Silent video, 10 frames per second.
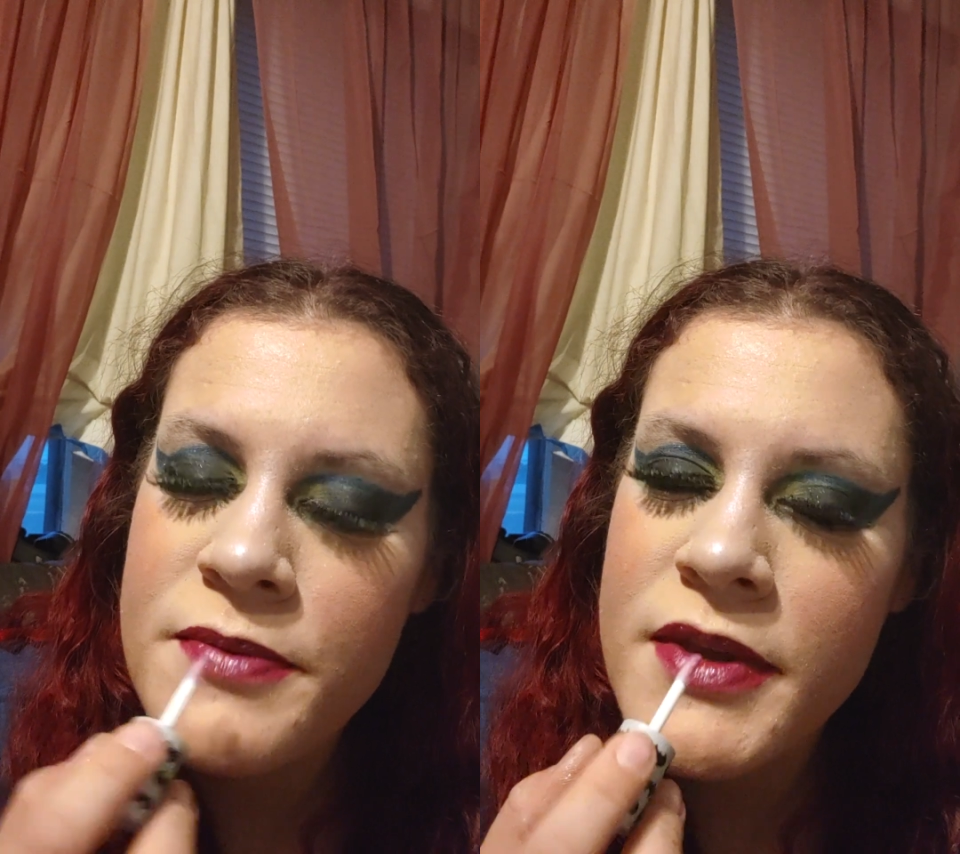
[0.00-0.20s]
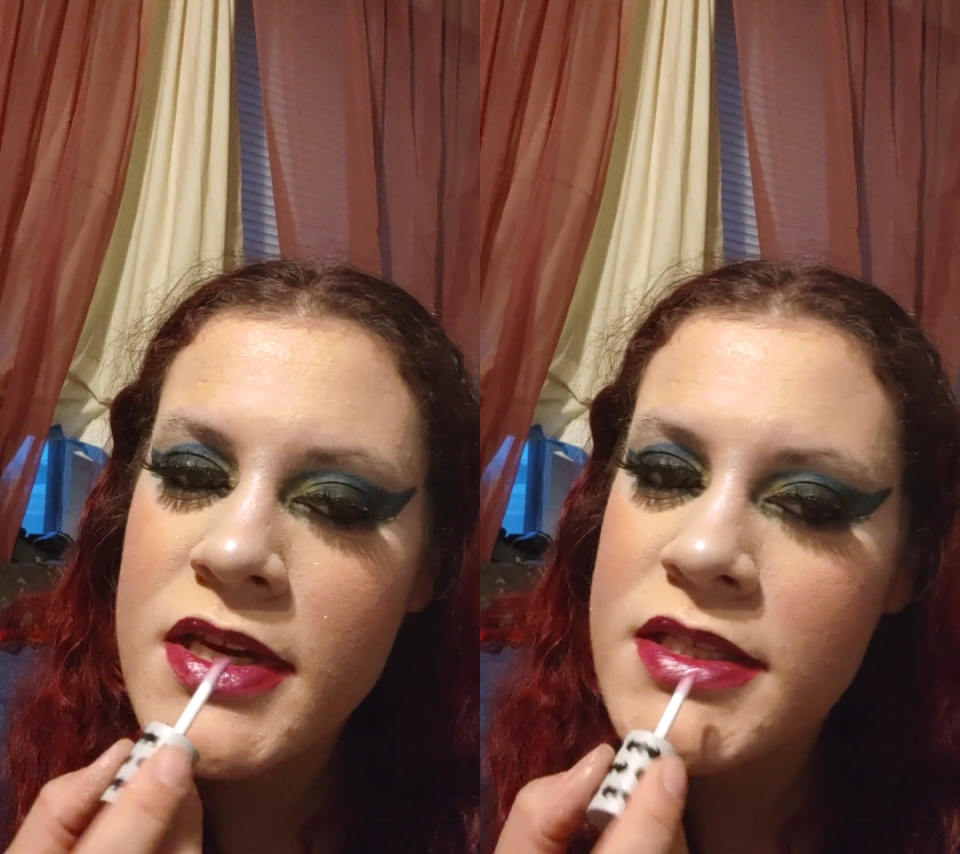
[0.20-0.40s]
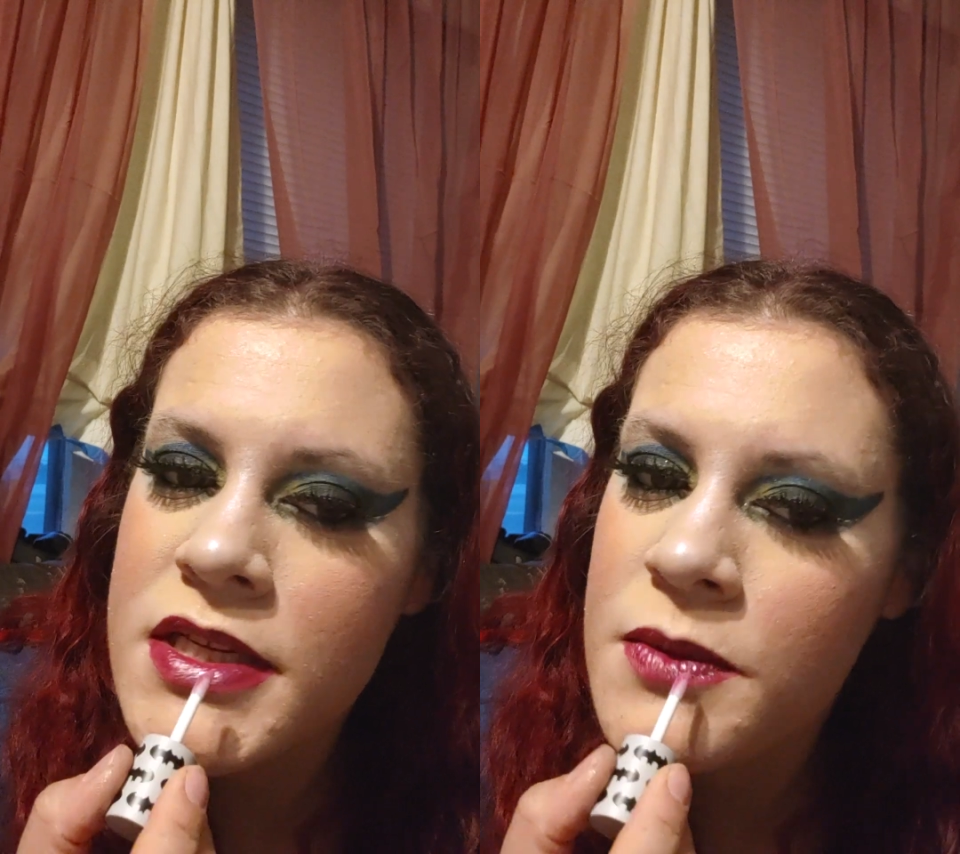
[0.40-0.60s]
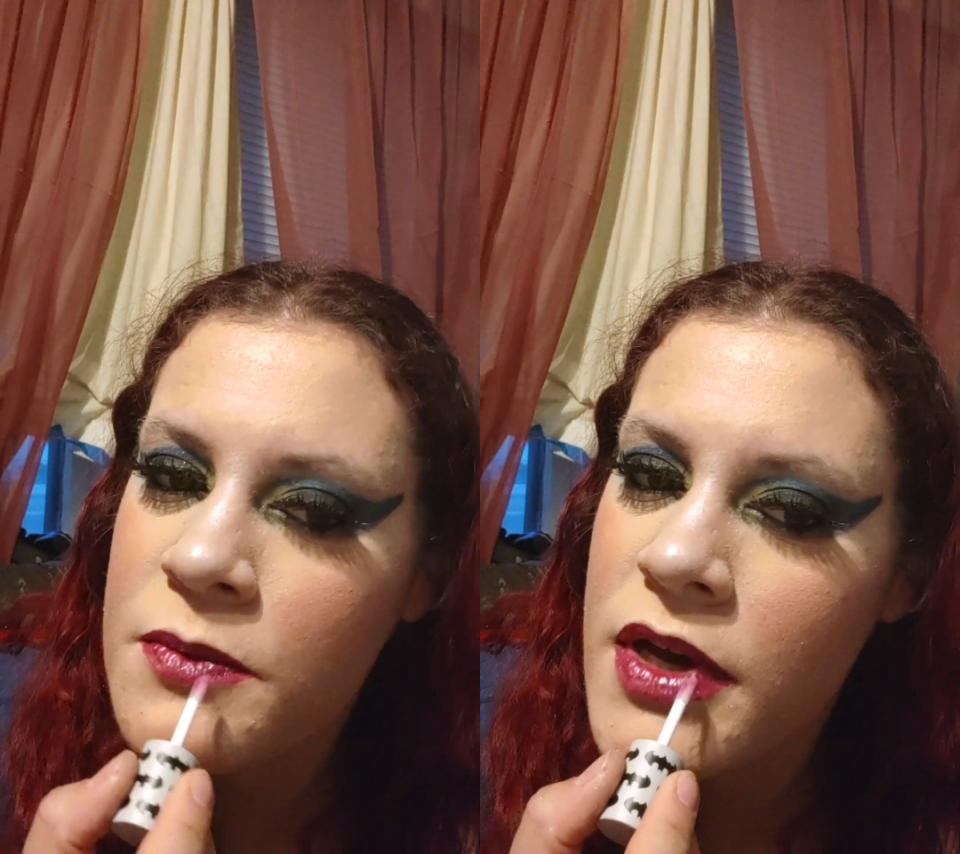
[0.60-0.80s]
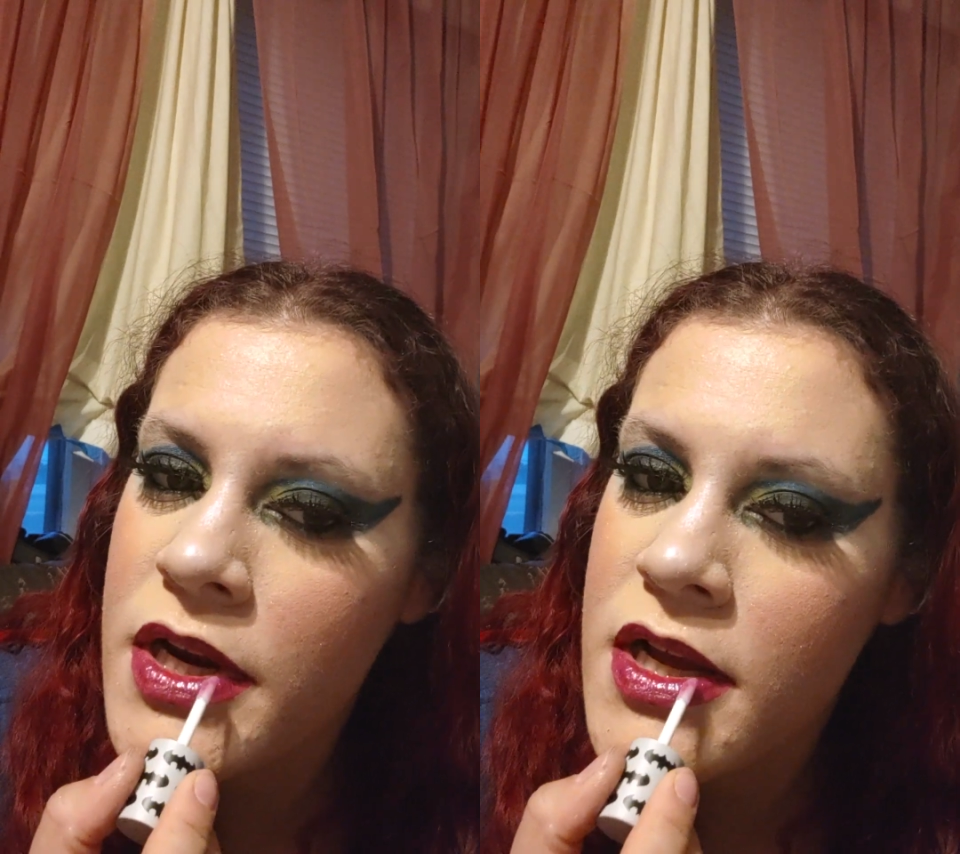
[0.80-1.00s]
is because I
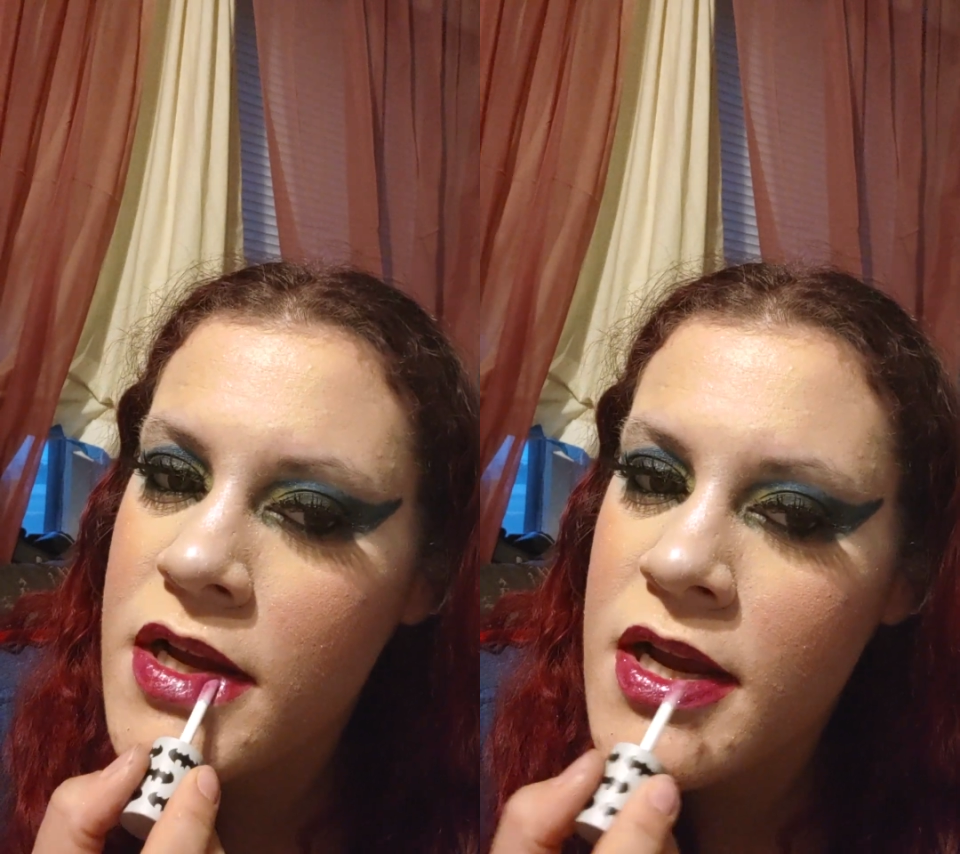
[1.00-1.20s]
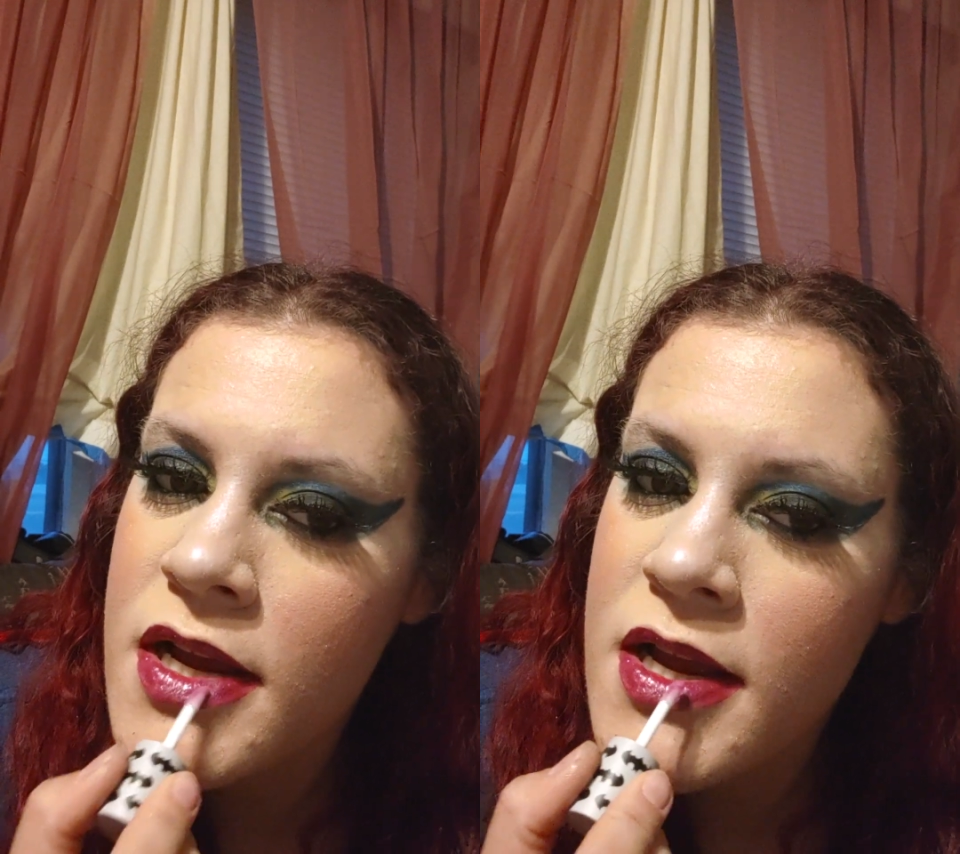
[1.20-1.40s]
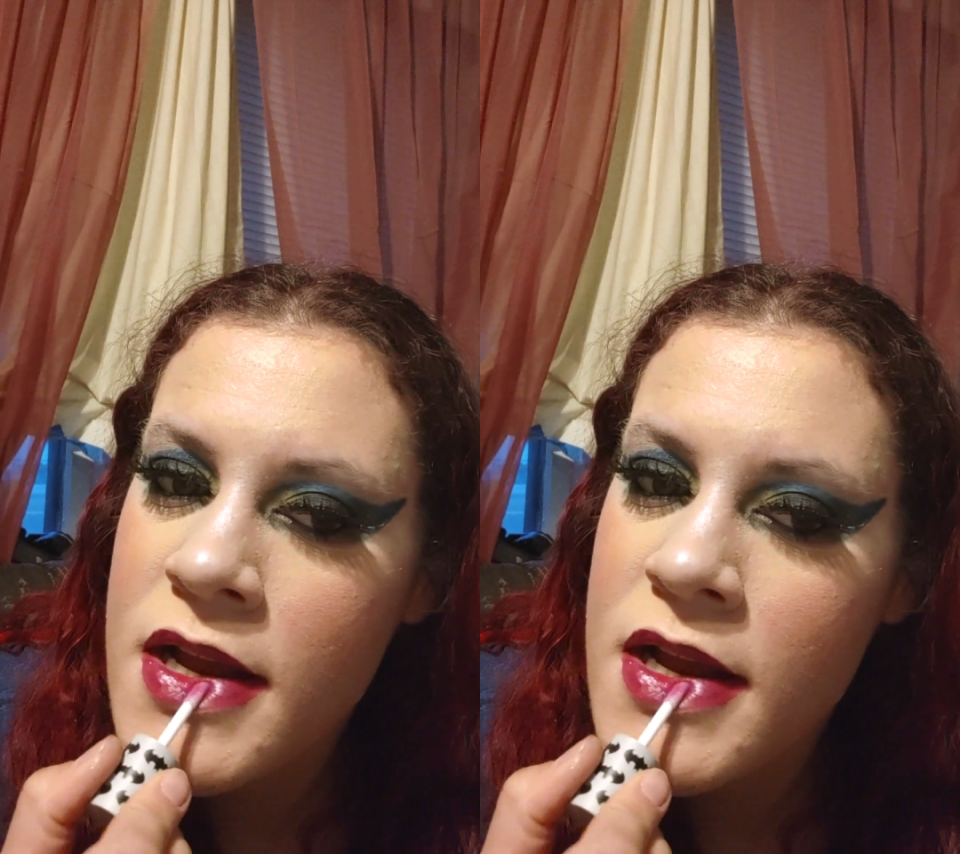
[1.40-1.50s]
don't want to